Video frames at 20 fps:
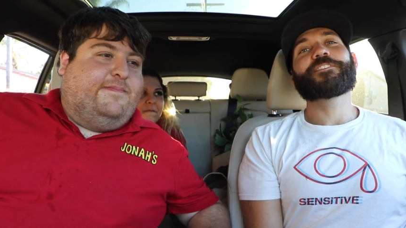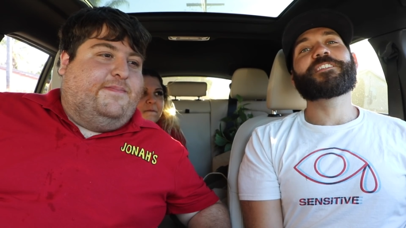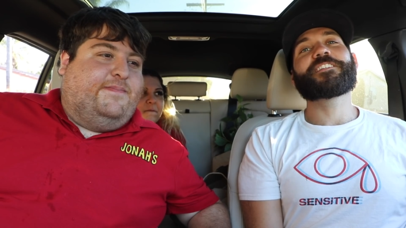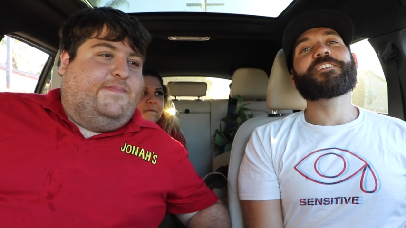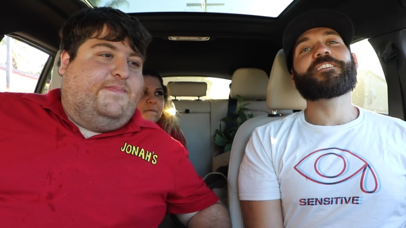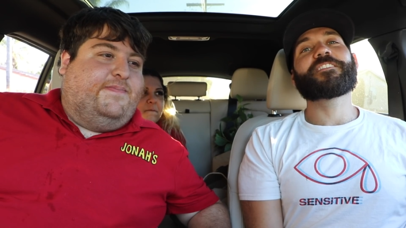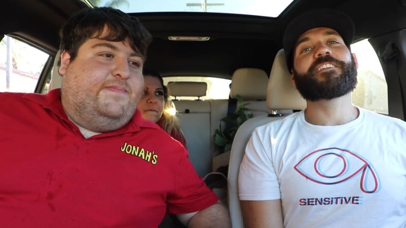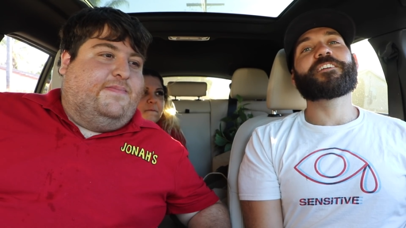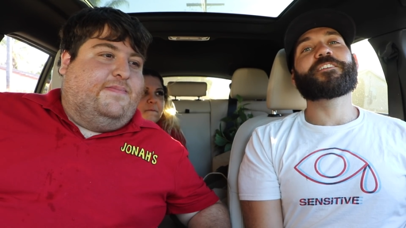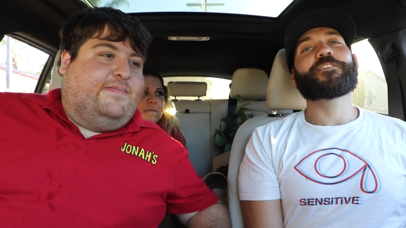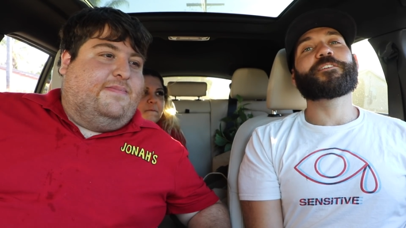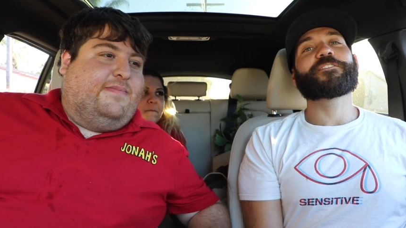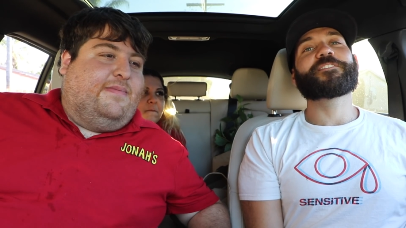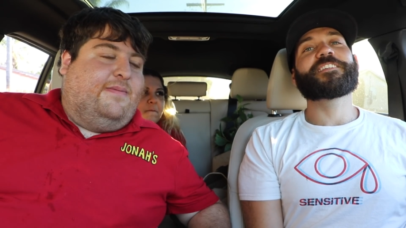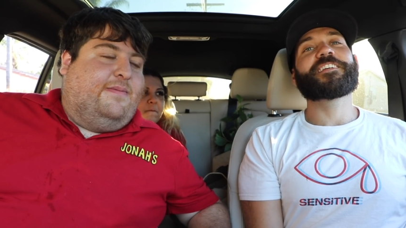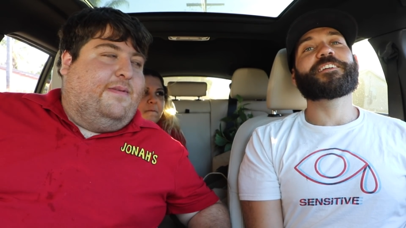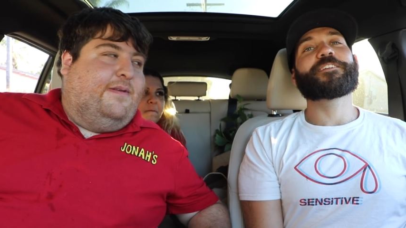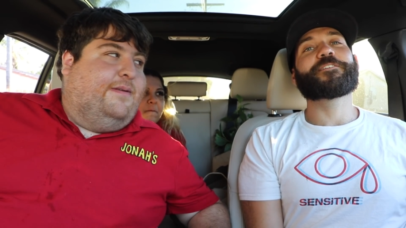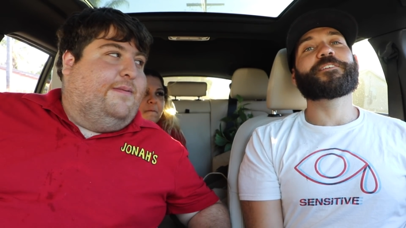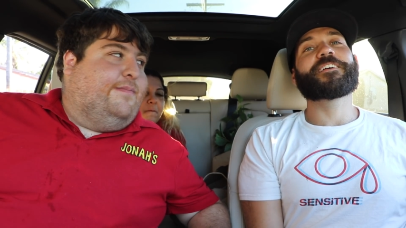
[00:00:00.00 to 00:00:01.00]
Speaker 1: see you later,
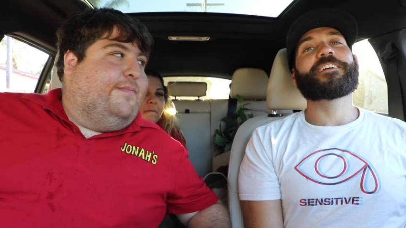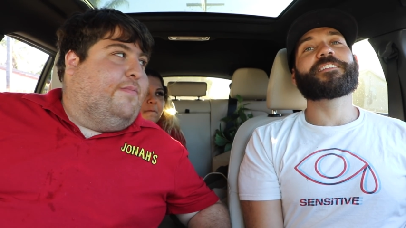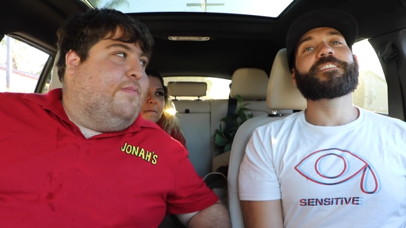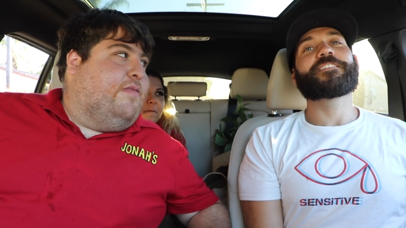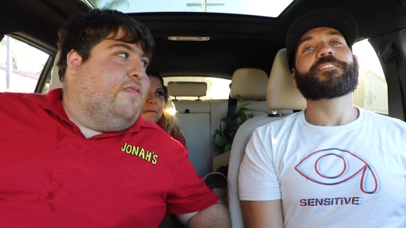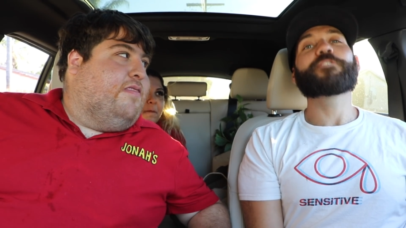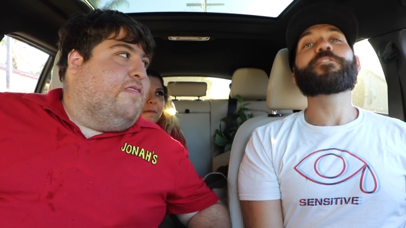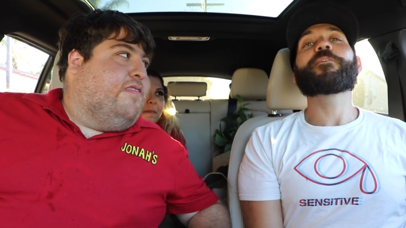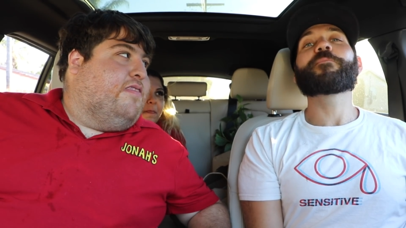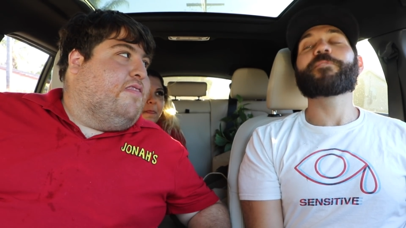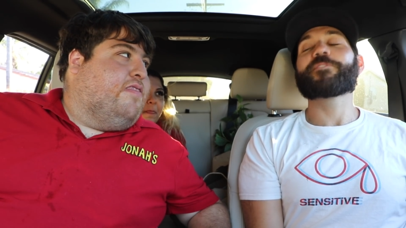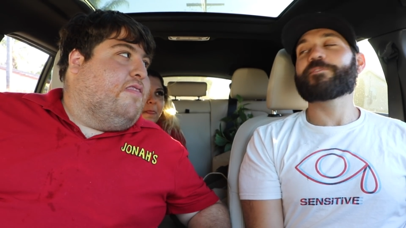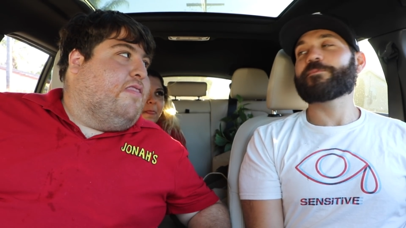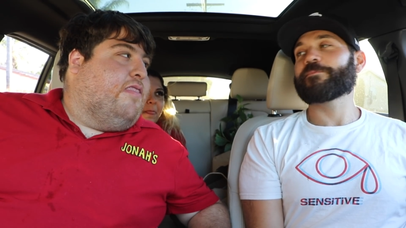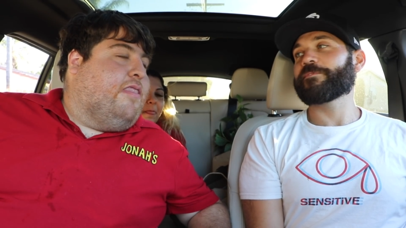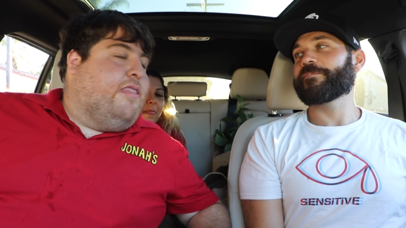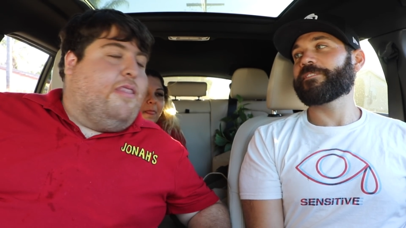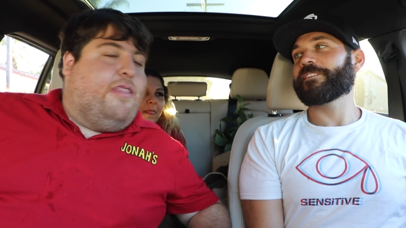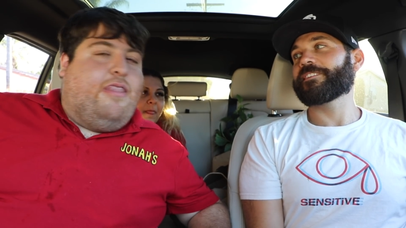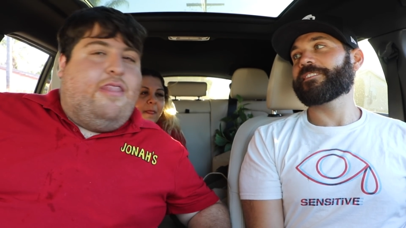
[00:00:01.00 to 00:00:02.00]
potato heads. You want to punch him in
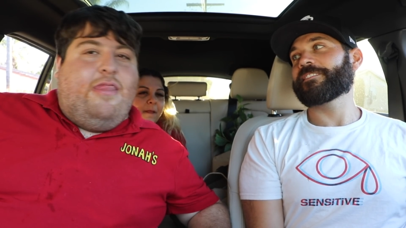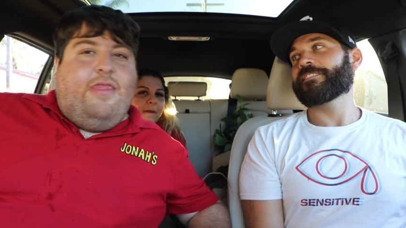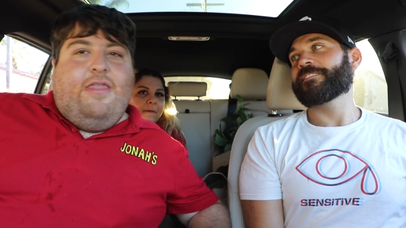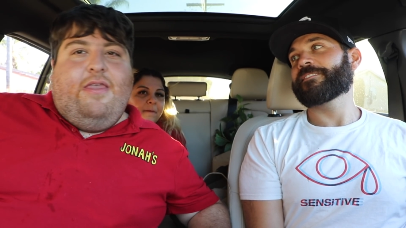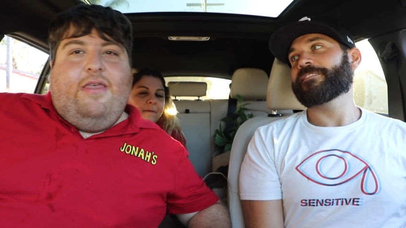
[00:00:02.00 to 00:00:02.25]
the face?